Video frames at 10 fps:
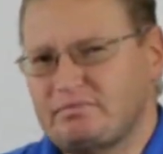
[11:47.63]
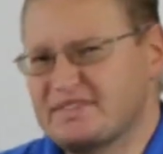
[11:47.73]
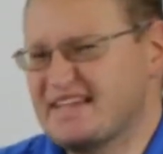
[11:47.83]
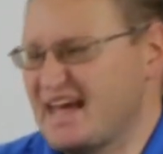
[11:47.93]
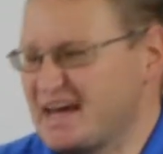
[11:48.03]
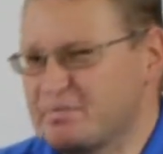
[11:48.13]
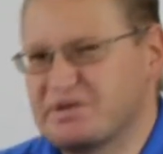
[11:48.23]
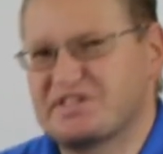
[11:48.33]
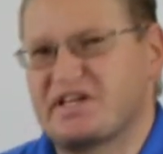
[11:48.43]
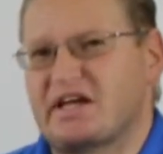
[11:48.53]

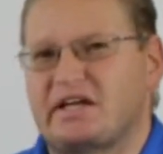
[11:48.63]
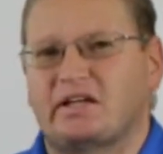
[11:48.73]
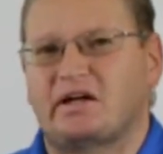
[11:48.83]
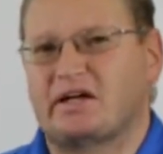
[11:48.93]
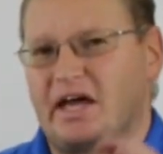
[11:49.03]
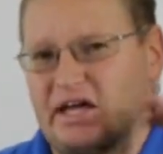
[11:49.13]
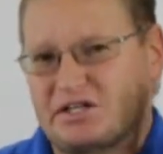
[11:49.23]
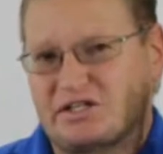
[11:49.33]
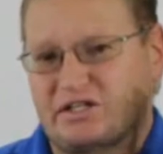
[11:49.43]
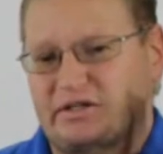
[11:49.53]
10%
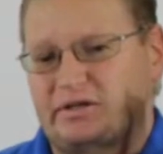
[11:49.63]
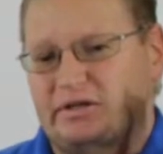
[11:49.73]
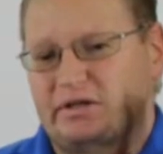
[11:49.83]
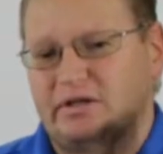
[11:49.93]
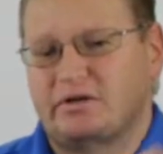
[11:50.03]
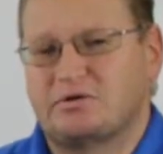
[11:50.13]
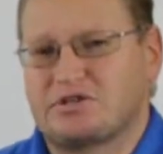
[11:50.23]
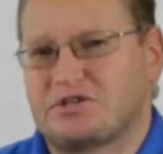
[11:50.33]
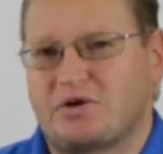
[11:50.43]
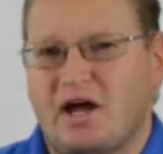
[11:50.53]
elongation or
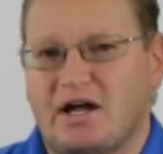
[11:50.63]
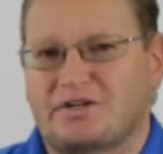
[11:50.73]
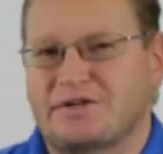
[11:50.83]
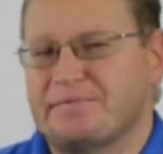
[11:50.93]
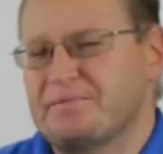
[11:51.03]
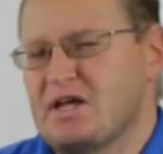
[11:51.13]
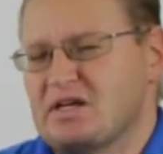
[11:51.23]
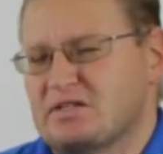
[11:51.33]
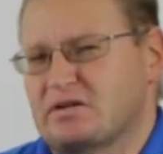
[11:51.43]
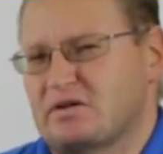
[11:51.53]
stretch.
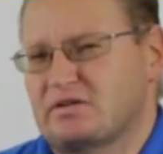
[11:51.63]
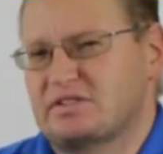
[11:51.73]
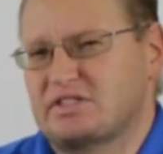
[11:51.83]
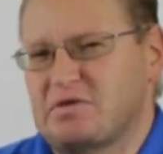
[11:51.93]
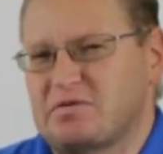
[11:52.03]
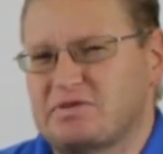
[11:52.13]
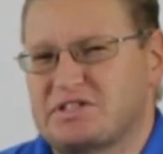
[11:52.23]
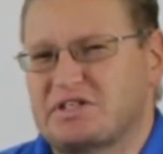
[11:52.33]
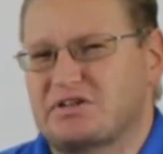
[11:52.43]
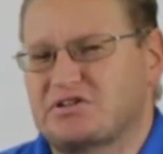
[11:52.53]
So some of them
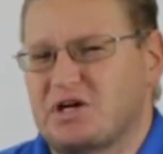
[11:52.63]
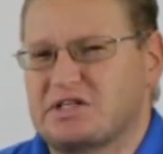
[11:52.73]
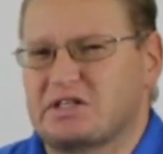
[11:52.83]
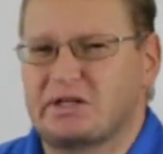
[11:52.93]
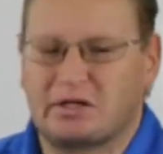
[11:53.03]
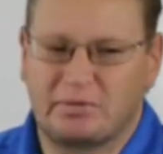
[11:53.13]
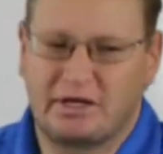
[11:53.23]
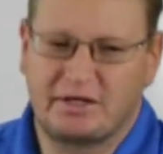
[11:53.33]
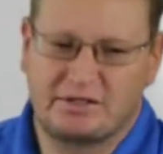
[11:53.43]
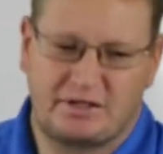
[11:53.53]
still stretch a little
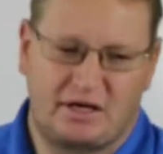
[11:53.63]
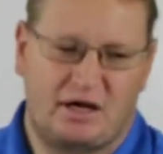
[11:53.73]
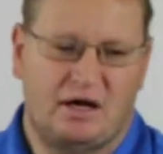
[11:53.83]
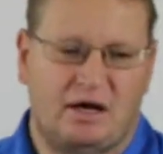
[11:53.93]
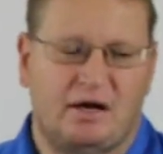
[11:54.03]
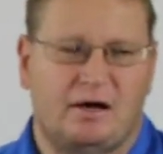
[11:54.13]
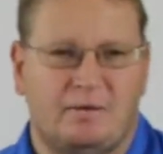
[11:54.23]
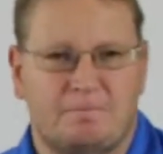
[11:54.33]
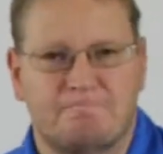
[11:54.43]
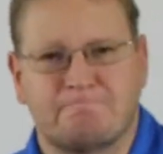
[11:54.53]
bit.
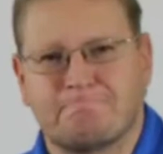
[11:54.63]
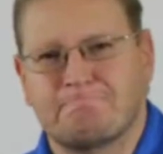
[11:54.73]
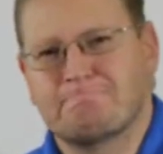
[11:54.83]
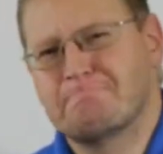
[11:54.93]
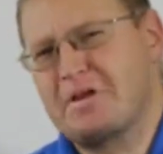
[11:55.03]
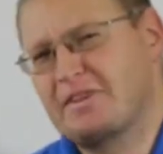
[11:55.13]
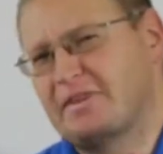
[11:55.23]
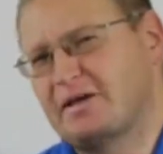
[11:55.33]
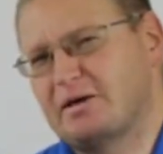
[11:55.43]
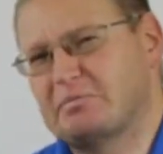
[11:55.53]
The
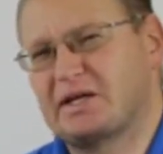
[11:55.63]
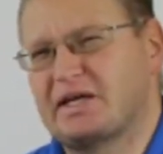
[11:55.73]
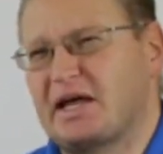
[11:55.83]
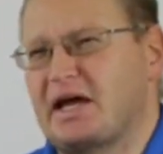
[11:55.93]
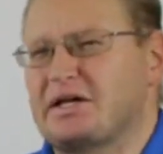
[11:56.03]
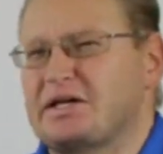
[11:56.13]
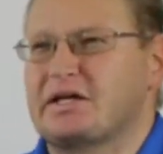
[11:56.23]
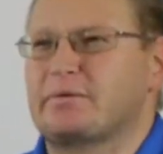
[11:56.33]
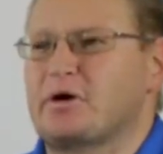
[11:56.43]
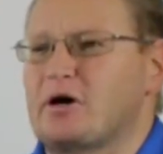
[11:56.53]
MANTLE Canyon
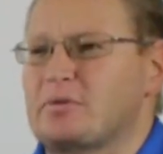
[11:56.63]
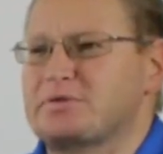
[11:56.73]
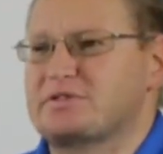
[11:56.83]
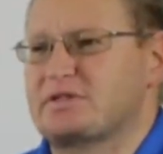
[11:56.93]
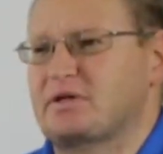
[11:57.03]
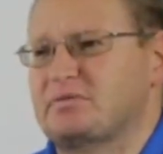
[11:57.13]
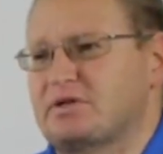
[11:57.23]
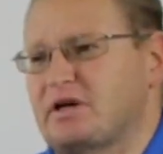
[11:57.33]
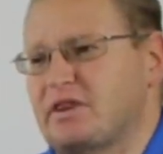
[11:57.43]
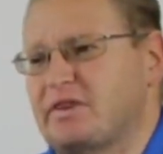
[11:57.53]
Gear ropes, I'm
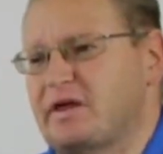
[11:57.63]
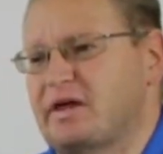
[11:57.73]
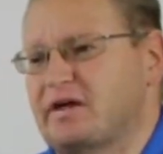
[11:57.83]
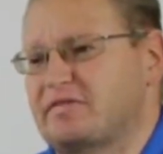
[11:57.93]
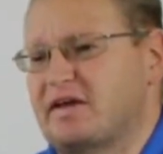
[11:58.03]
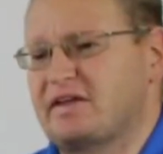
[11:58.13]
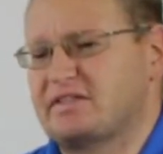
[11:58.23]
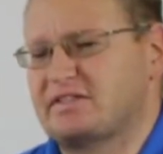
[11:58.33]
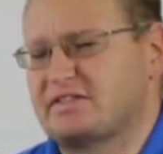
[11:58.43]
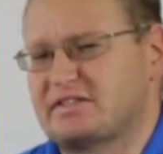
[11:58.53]
trying to think if they
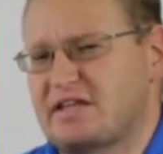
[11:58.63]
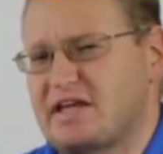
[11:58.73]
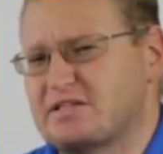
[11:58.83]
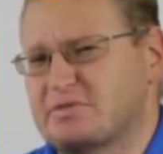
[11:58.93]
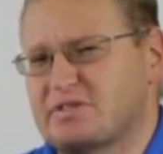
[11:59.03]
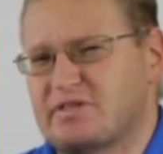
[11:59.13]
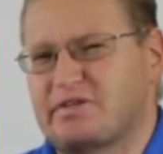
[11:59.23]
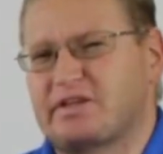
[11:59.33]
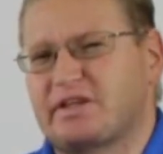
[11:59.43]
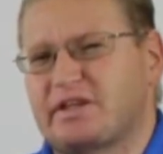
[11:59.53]
say
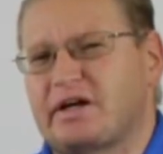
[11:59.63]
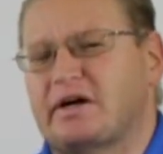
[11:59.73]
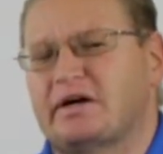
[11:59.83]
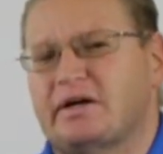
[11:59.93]
specifically in there,